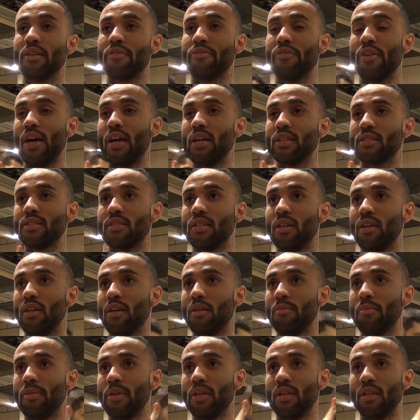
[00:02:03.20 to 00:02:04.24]
fast
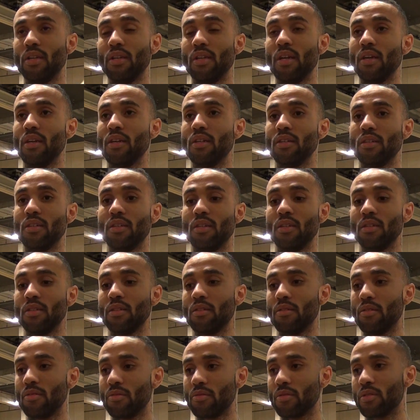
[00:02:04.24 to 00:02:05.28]
team, and they
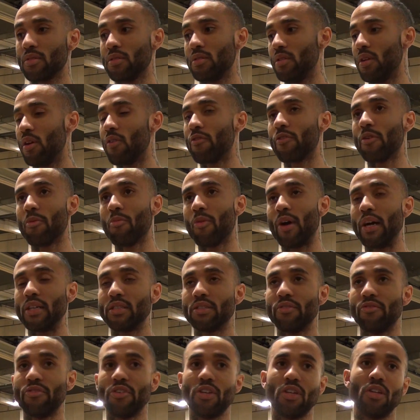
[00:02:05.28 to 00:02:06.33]
from
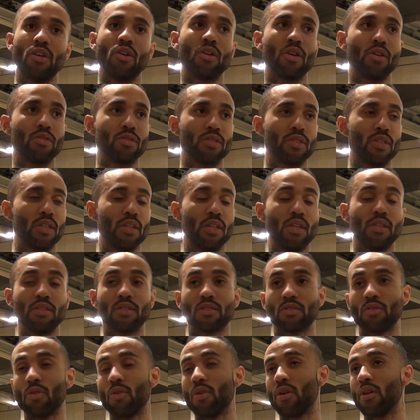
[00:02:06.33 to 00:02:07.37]
watching video, coach said they
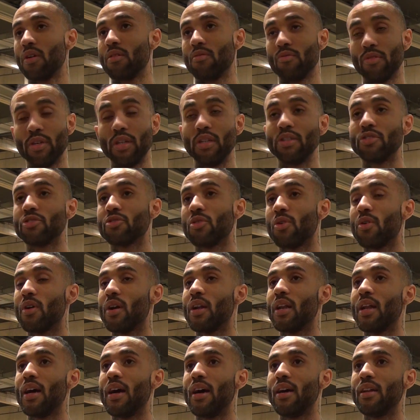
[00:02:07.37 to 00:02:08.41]
really score
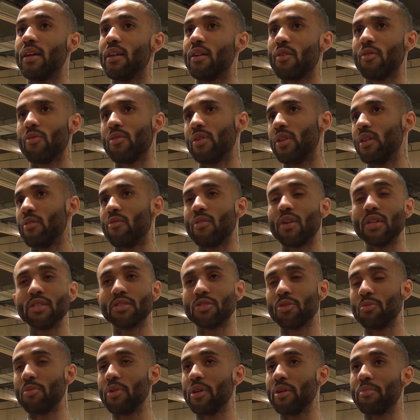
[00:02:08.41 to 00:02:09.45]
a lot. They don't really run
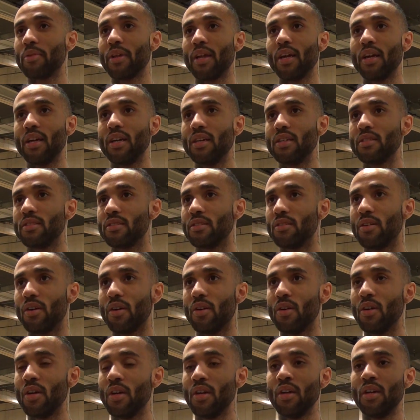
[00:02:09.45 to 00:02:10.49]
too many plays.
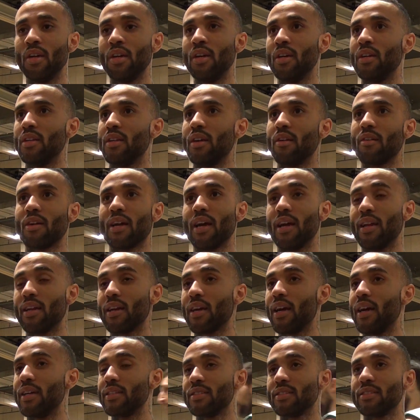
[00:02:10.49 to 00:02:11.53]
They kind
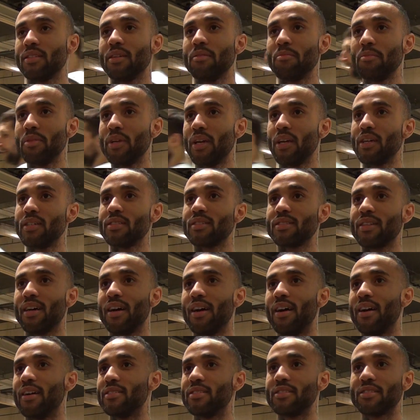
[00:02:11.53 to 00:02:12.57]
of got this NBA
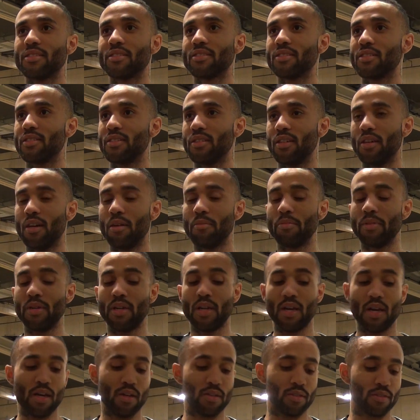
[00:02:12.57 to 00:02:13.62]
style, just up and
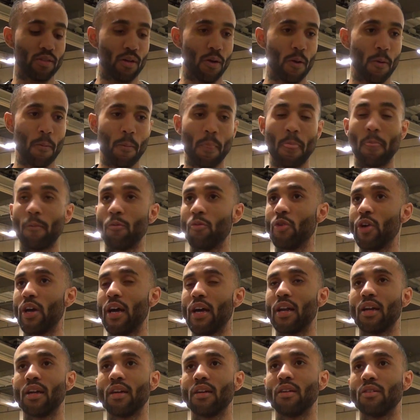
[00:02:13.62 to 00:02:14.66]
down. So we
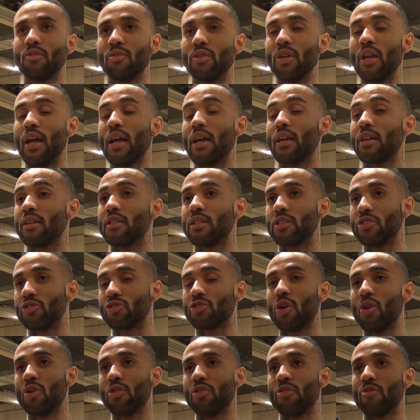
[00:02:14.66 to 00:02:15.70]
gotta
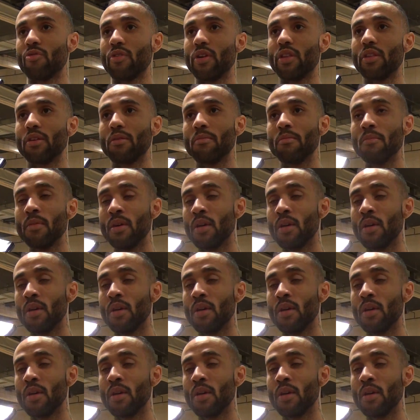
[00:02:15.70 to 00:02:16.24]
control the rhythm